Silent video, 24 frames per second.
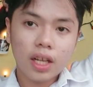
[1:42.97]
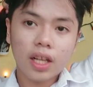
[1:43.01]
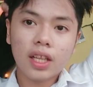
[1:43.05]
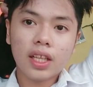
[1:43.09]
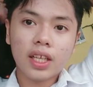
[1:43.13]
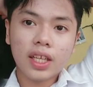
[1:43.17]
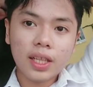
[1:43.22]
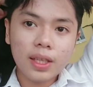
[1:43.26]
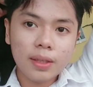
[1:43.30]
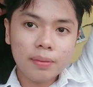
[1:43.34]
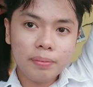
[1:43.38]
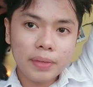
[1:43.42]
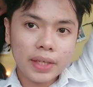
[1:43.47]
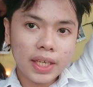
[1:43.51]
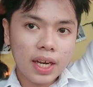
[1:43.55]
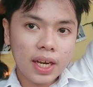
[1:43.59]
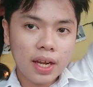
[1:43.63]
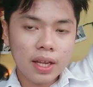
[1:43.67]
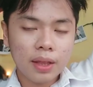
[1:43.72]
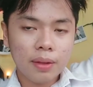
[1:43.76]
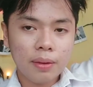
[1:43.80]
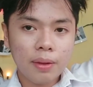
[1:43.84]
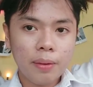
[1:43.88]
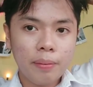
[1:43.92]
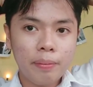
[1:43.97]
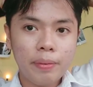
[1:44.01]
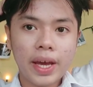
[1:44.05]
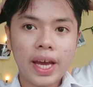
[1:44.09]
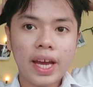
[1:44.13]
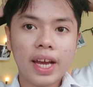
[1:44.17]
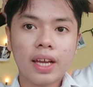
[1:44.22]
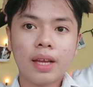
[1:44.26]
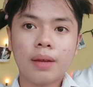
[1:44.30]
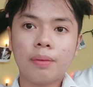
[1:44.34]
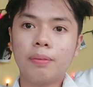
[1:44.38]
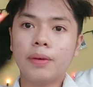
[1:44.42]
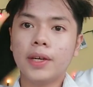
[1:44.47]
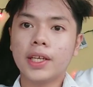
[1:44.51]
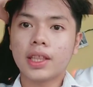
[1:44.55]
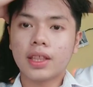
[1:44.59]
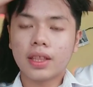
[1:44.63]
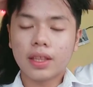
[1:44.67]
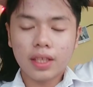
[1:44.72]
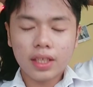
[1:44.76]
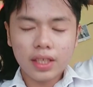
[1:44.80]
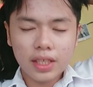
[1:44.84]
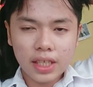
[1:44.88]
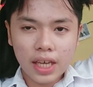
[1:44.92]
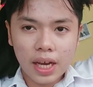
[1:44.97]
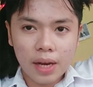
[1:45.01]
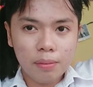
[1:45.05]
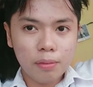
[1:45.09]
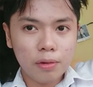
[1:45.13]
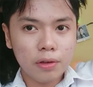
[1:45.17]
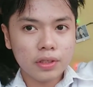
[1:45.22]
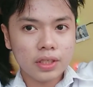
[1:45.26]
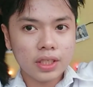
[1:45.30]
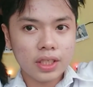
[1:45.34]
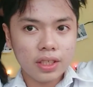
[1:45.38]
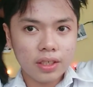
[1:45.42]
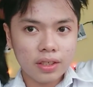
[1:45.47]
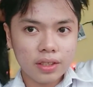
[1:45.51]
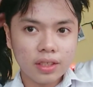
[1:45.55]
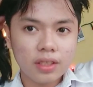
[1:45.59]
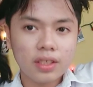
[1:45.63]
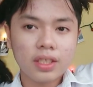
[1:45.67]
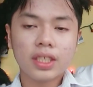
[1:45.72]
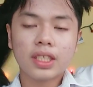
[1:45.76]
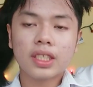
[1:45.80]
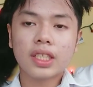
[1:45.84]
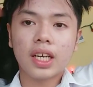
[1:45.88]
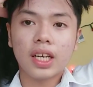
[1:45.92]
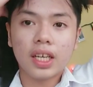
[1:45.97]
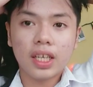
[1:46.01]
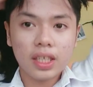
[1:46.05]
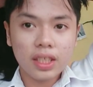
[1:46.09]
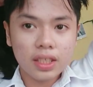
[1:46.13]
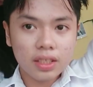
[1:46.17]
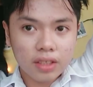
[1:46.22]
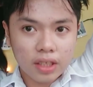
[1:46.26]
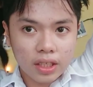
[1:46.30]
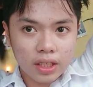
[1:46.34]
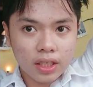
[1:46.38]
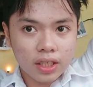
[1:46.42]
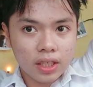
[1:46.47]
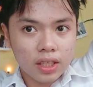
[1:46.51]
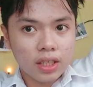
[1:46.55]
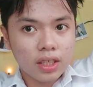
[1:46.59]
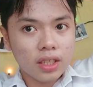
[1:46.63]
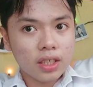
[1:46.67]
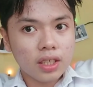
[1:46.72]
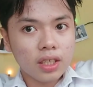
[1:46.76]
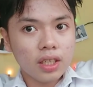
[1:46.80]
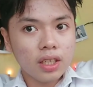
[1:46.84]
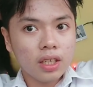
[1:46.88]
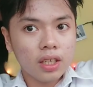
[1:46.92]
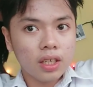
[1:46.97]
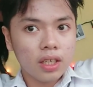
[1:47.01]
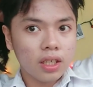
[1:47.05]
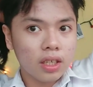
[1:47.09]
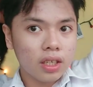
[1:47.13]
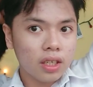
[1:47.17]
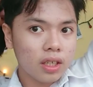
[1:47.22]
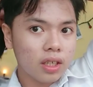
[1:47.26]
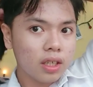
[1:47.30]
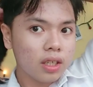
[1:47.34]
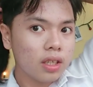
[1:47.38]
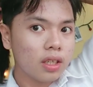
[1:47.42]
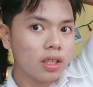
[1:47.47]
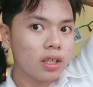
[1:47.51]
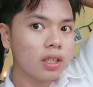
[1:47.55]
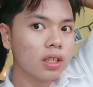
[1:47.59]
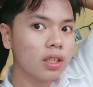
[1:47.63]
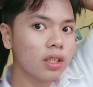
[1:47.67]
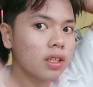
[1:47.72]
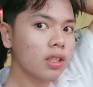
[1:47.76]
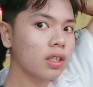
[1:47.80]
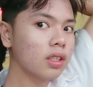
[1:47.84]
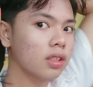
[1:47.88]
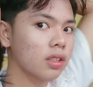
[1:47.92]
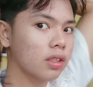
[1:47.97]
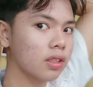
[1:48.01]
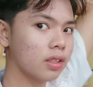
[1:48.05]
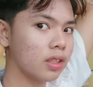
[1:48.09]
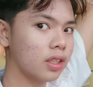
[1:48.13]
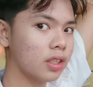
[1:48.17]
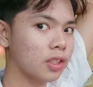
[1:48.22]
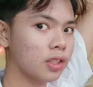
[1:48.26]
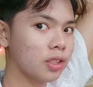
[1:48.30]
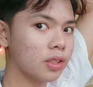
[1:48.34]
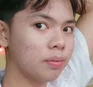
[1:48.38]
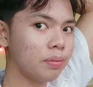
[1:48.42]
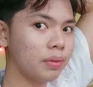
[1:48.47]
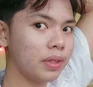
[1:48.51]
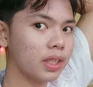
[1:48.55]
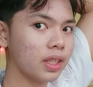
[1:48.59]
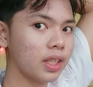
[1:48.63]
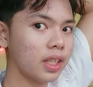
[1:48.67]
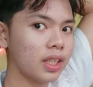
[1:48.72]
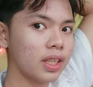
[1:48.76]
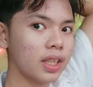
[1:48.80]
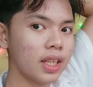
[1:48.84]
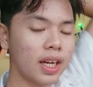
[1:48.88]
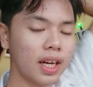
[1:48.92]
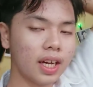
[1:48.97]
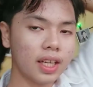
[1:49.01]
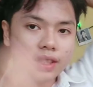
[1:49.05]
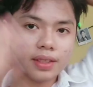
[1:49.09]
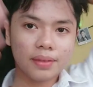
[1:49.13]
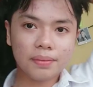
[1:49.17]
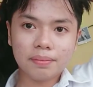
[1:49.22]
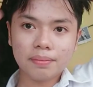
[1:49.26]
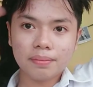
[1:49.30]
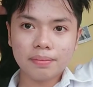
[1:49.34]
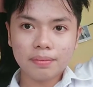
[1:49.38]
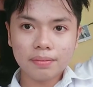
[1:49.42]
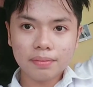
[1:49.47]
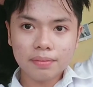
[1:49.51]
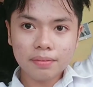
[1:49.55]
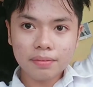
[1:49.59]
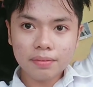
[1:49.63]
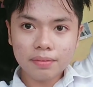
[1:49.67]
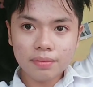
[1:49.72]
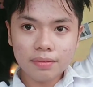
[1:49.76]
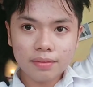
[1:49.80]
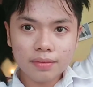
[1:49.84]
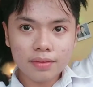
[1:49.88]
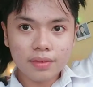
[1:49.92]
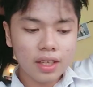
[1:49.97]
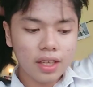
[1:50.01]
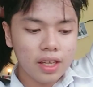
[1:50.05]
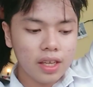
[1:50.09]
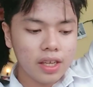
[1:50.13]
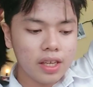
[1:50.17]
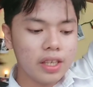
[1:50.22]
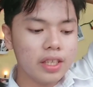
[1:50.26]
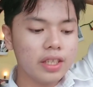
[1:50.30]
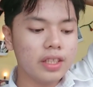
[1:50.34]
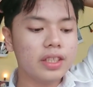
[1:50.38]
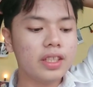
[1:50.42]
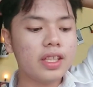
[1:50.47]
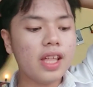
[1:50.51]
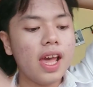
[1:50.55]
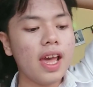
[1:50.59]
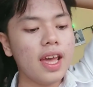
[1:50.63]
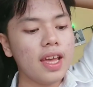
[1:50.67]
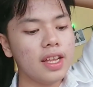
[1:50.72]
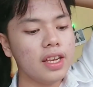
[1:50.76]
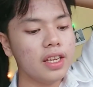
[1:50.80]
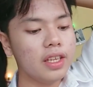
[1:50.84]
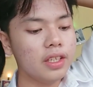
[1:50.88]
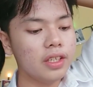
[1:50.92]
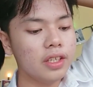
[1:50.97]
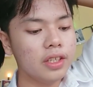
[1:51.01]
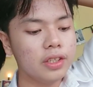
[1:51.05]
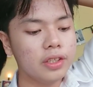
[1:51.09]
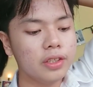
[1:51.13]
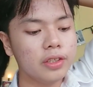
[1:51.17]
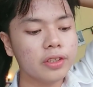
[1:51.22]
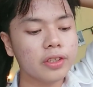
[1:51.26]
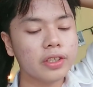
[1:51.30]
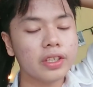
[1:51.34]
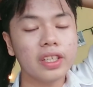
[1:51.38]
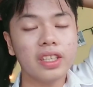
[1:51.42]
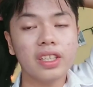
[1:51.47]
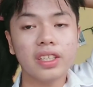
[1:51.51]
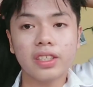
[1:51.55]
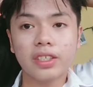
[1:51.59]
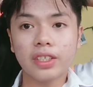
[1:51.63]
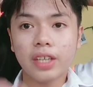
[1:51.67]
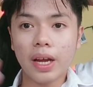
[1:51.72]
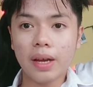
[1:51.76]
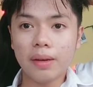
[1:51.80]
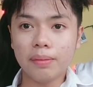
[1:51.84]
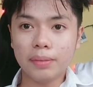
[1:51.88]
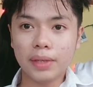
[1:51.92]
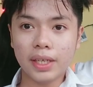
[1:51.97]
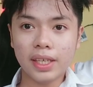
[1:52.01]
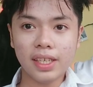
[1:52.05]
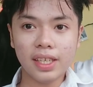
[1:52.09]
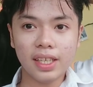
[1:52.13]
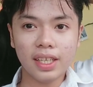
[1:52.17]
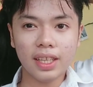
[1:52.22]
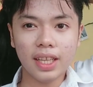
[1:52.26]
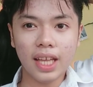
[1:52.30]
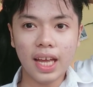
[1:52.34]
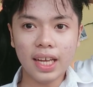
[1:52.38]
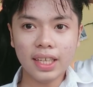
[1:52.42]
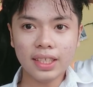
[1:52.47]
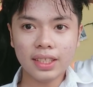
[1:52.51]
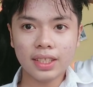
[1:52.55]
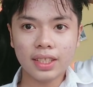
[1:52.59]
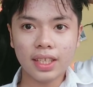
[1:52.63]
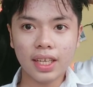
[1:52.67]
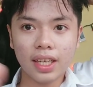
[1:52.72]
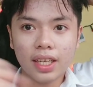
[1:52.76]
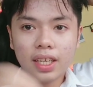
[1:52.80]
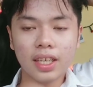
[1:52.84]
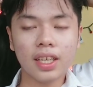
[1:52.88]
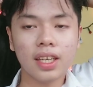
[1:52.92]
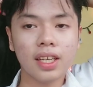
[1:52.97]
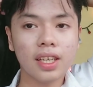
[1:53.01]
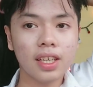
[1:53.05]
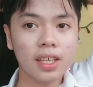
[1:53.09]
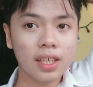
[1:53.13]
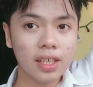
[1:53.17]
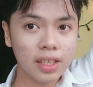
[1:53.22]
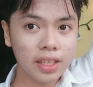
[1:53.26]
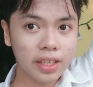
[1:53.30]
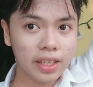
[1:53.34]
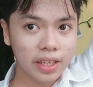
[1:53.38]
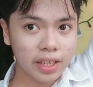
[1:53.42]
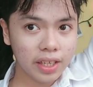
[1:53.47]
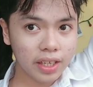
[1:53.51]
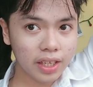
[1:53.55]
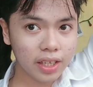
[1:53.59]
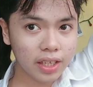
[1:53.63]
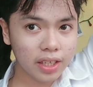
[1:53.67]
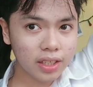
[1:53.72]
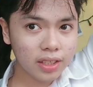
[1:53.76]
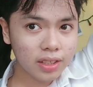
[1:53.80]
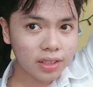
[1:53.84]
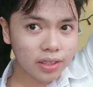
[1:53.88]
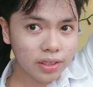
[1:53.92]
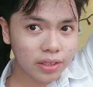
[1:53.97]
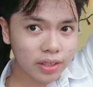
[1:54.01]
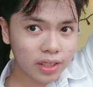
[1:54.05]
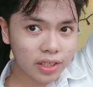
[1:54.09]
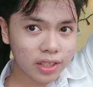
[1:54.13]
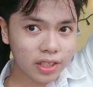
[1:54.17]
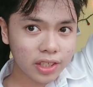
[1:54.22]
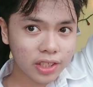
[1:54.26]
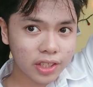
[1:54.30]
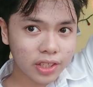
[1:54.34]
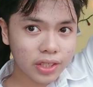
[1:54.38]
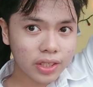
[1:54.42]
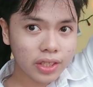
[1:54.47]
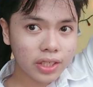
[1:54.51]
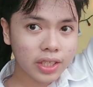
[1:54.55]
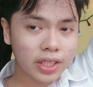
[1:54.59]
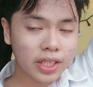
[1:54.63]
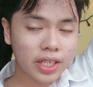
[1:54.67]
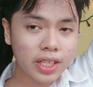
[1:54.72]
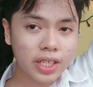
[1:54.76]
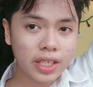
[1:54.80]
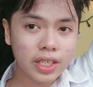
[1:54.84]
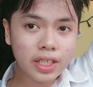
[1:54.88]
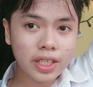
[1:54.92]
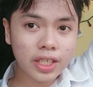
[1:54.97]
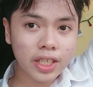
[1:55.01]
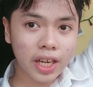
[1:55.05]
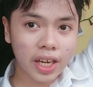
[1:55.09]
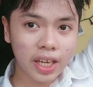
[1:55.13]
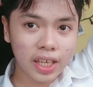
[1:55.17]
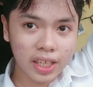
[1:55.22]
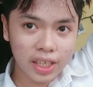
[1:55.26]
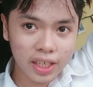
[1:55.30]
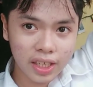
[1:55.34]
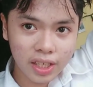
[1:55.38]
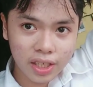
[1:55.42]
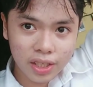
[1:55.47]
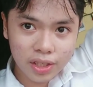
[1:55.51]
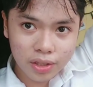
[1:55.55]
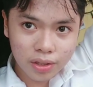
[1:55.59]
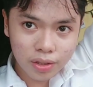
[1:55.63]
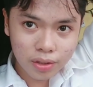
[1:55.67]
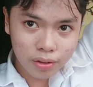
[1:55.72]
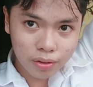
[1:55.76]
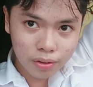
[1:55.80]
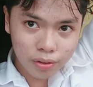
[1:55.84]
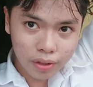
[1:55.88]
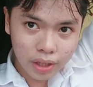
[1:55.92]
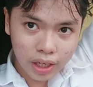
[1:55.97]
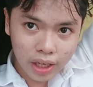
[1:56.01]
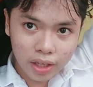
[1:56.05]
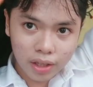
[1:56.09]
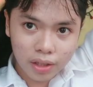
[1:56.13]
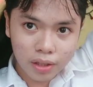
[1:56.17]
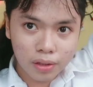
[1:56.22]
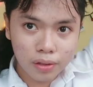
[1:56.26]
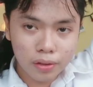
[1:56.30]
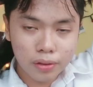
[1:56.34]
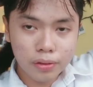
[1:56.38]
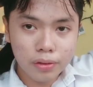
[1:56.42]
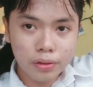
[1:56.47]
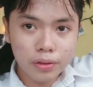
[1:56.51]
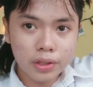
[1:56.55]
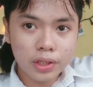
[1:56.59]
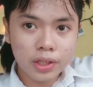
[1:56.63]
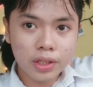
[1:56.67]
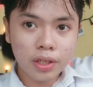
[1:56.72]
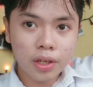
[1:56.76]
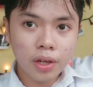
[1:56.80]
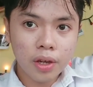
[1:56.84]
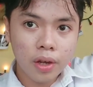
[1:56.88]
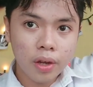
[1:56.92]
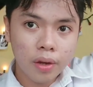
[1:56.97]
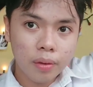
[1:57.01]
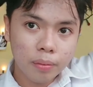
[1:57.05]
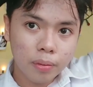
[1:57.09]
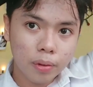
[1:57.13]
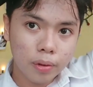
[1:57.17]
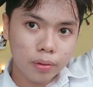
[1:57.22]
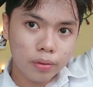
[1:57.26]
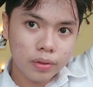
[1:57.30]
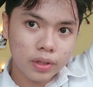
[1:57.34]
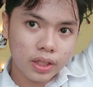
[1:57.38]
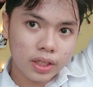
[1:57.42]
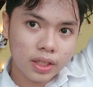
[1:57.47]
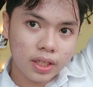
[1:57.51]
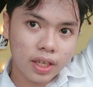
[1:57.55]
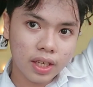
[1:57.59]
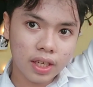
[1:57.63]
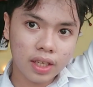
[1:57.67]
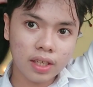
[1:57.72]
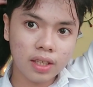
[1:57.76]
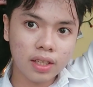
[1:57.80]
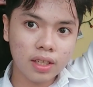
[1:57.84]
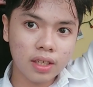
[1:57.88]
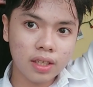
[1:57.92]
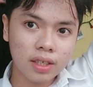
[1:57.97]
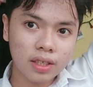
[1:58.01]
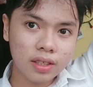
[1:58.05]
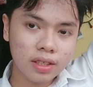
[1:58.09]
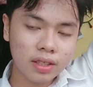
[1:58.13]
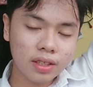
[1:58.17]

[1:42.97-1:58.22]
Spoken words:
A little bit at the back, but yeah, mostly on the side right here. So it should be like that. Then you're gonna grab an elastic and you're gonna just tie it into a loose ponytail,